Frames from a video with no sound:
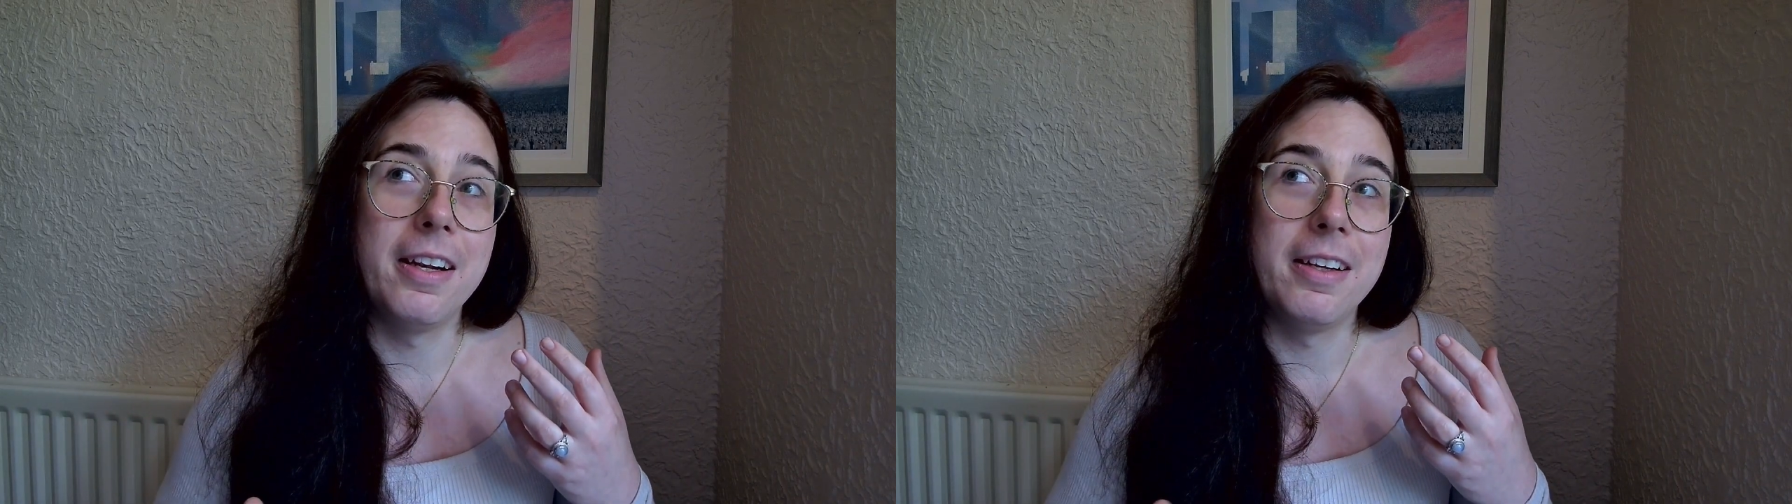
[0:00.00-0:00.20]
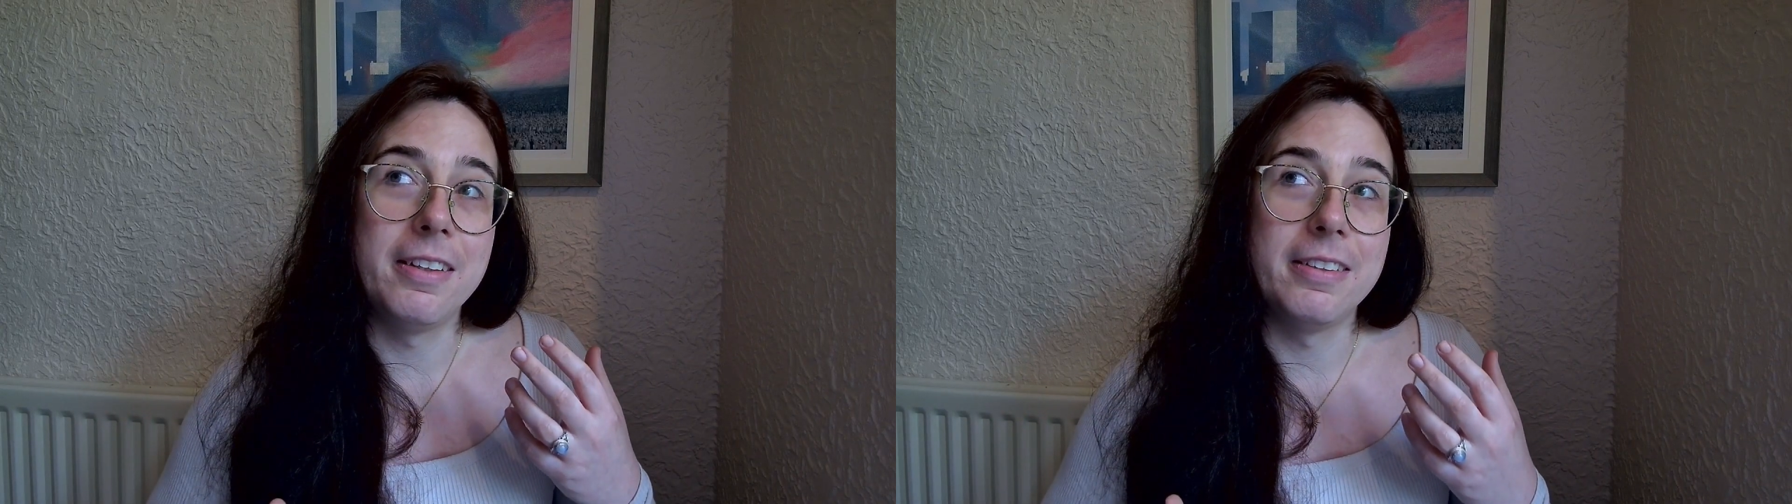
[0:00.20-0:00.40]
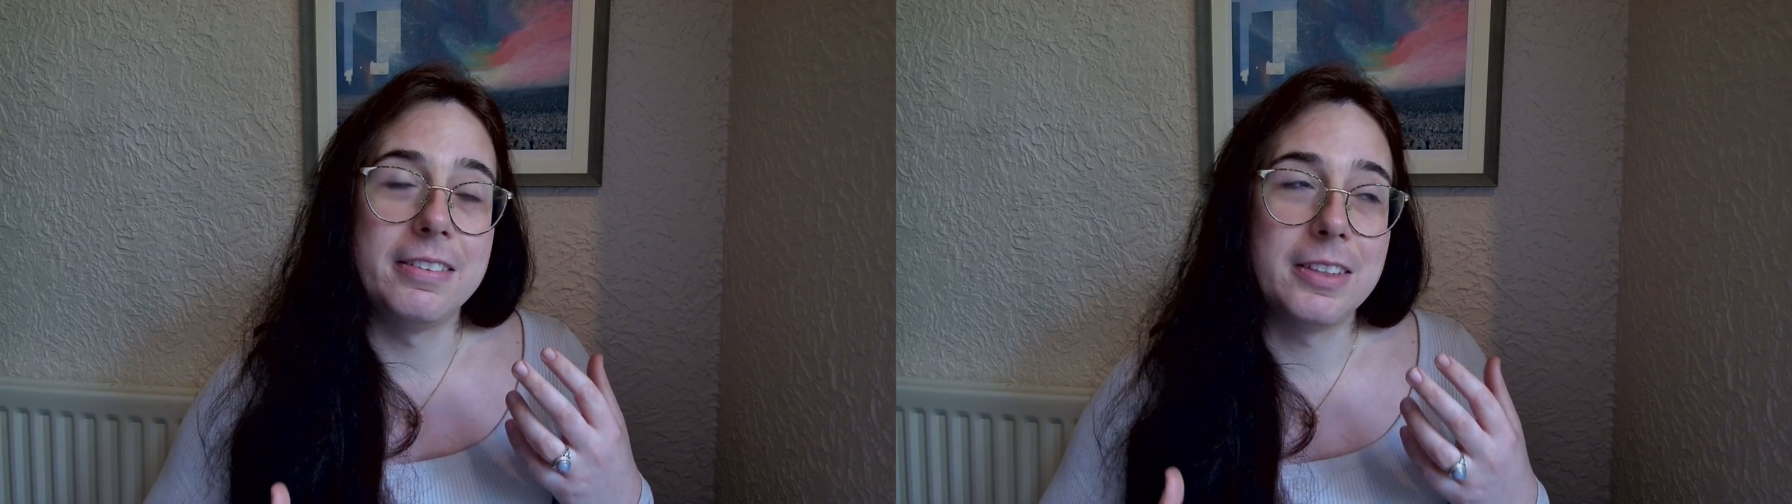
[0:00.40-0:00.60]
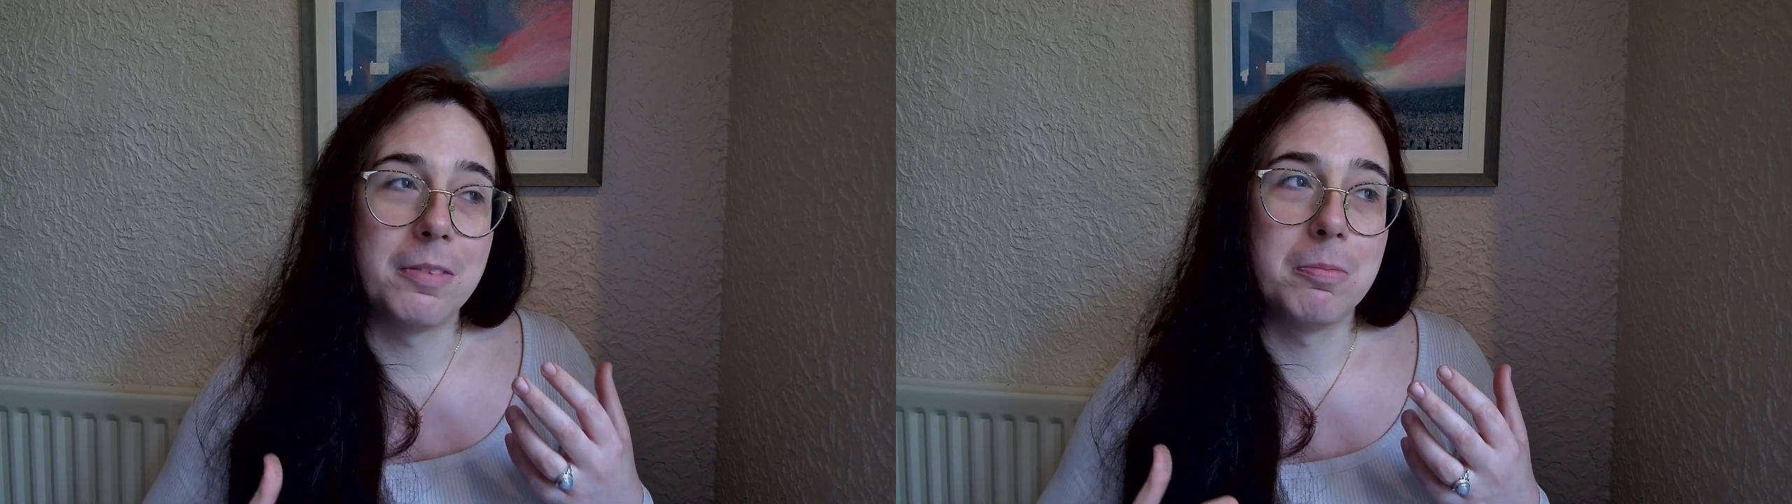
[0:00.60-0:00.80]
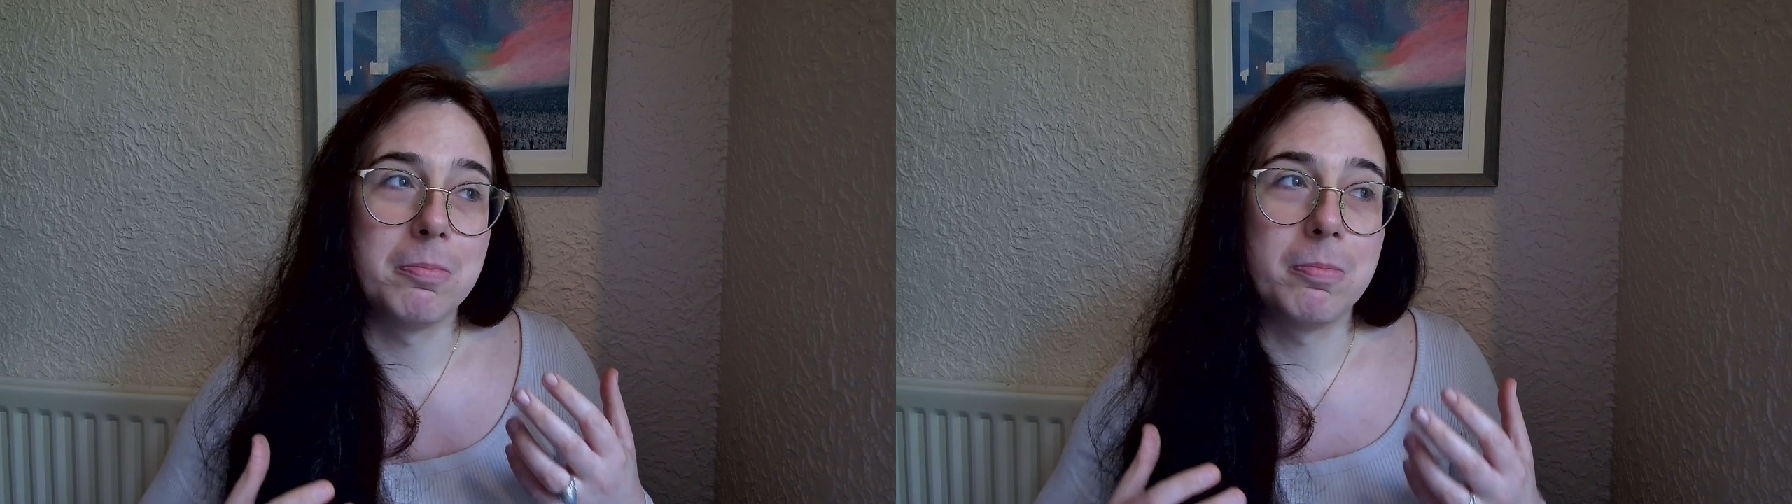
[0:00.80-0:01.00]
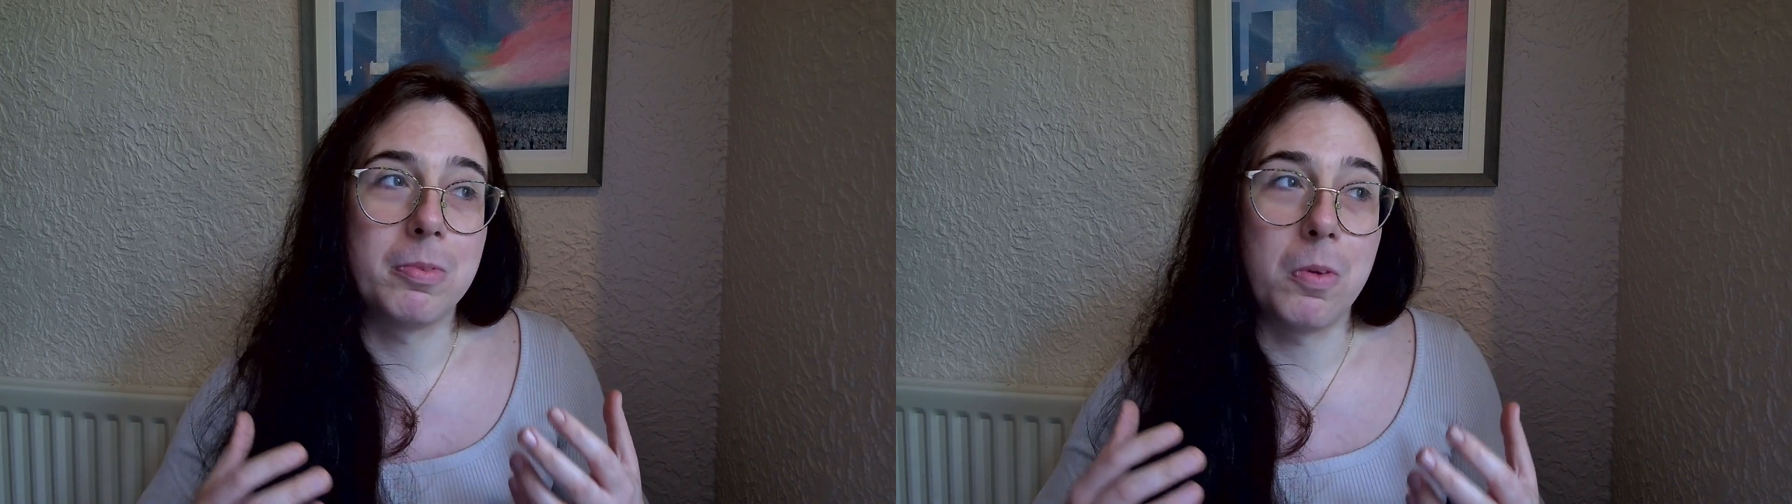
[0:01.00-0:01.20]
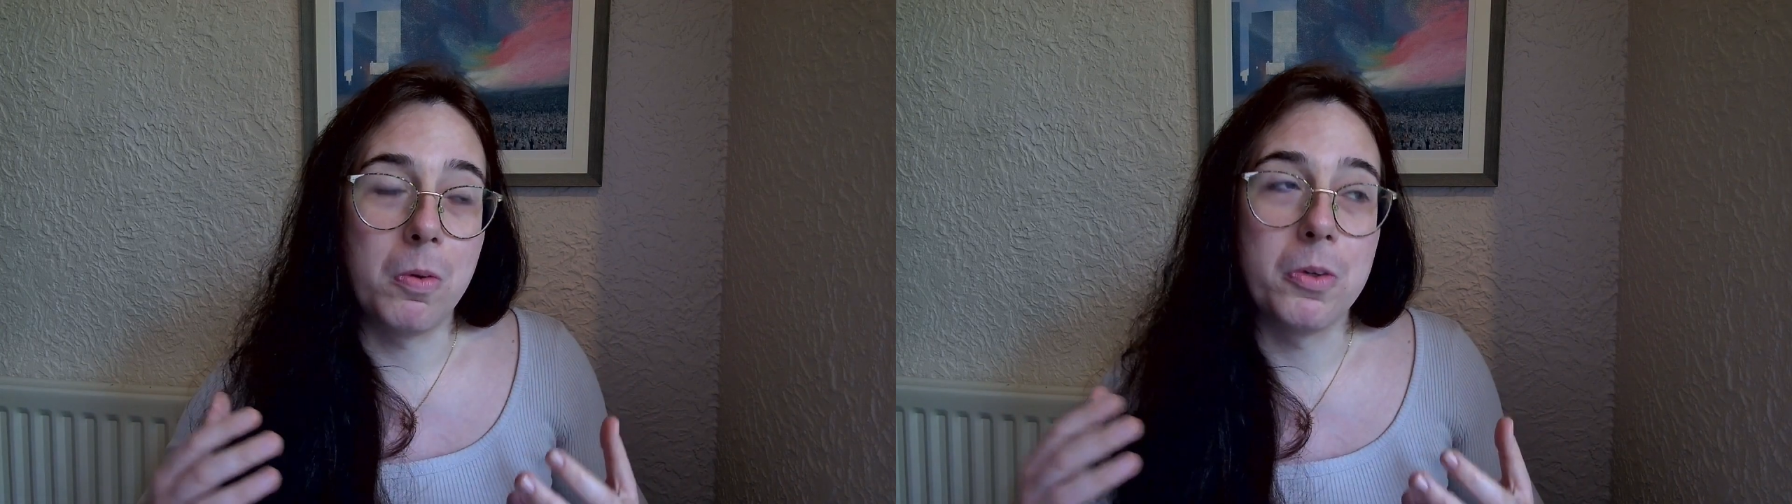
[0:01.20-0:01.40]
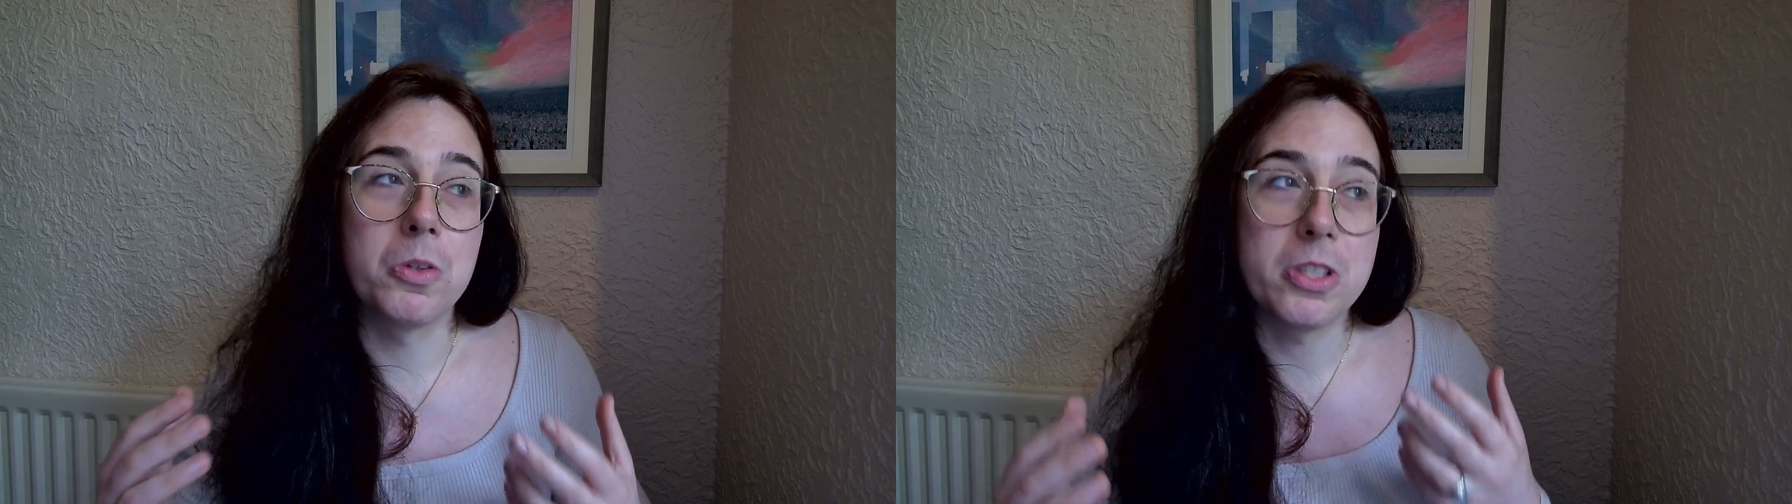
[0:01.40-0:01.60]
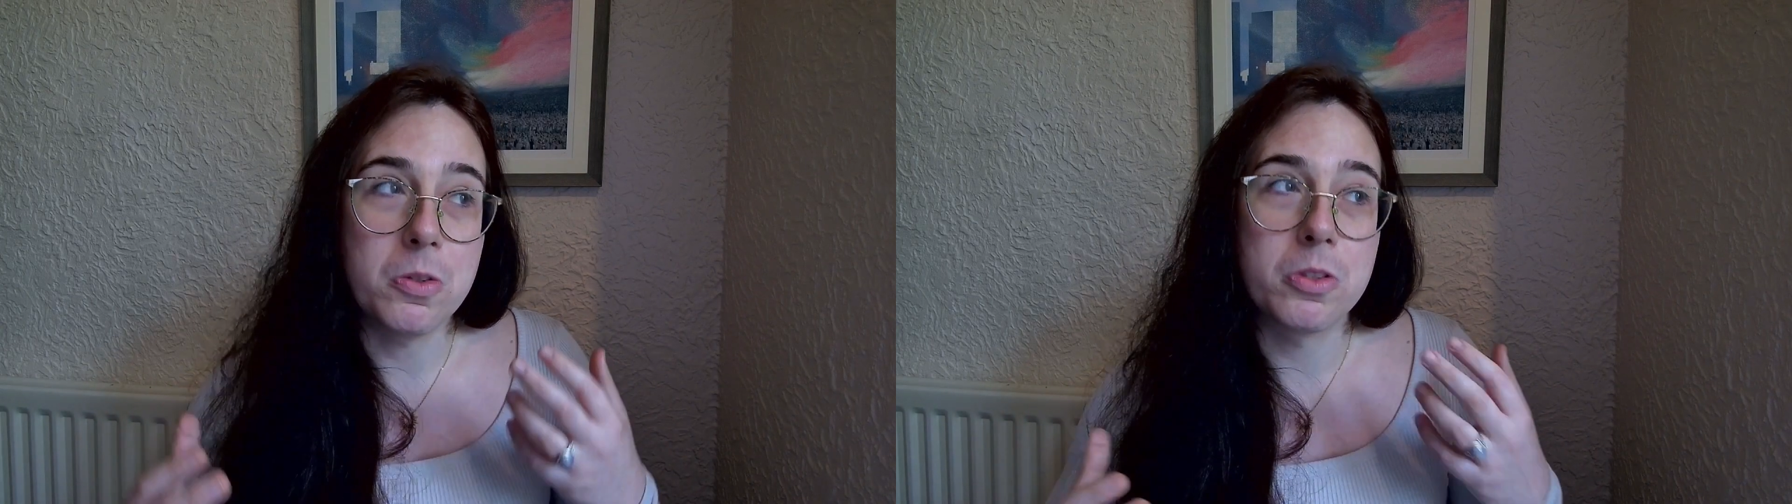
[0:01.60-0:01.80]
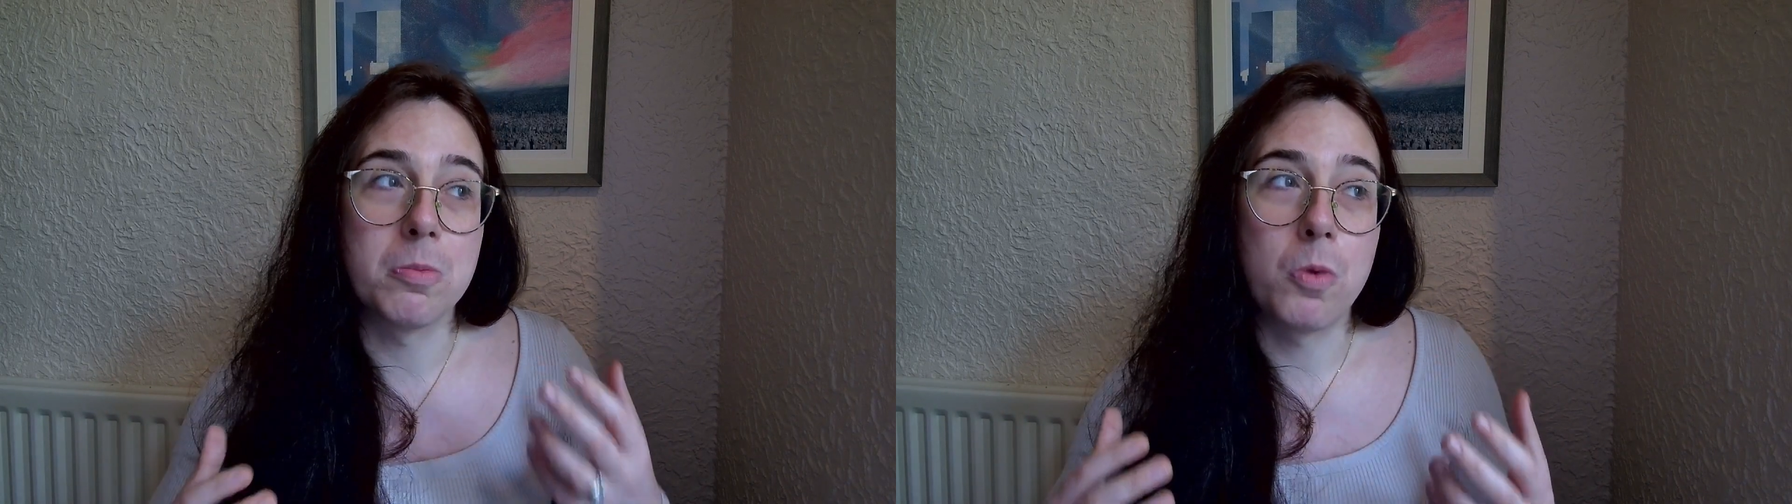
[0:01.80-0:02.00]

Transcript: there were still some